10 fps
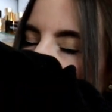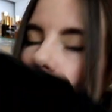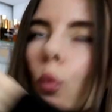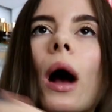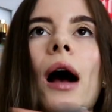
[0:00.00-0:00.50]

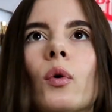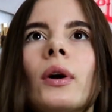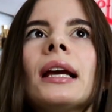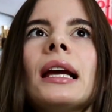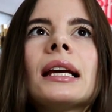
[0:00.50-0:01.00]
wow,
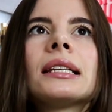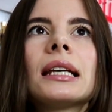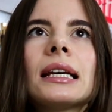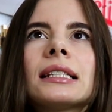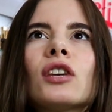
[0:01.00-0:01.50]

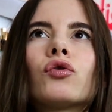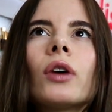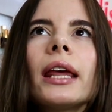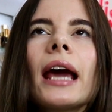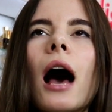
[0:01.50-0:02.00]
it is
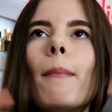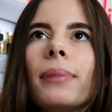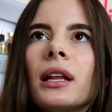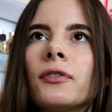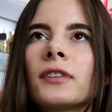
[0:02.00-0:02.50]
really
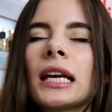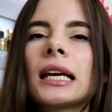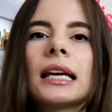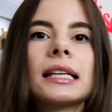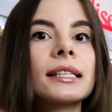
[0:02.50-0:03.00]

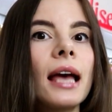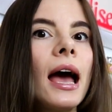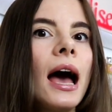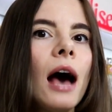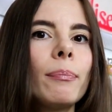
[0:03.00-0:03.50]
uplifting. It is a
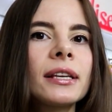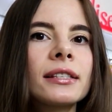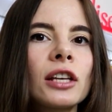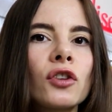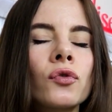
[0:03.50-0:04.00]
happy
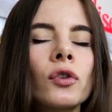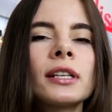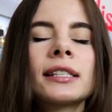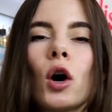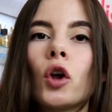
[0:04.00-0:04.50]

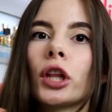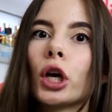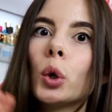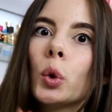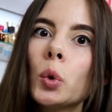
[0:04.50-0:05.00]
citrus on the
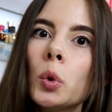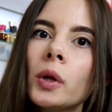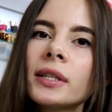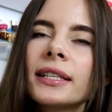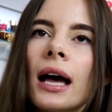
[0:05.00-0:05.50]

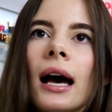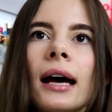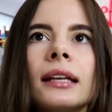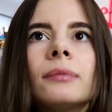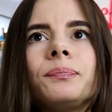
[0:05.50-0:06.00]
cool
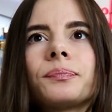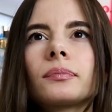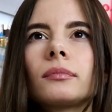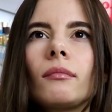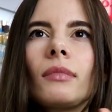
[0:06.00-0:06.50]
side.
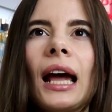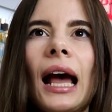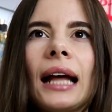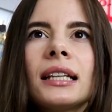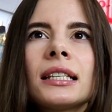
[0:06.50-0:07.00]

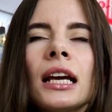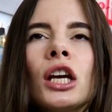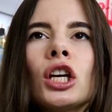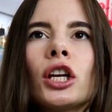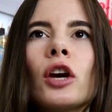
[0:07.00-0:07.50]
And,
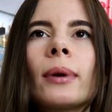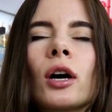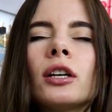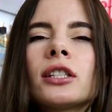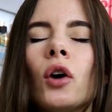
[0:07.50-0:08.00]
you know,
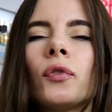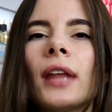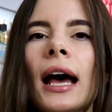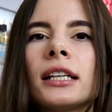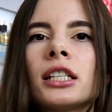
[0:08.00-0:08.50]
because of
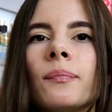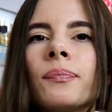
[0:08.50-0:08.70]
that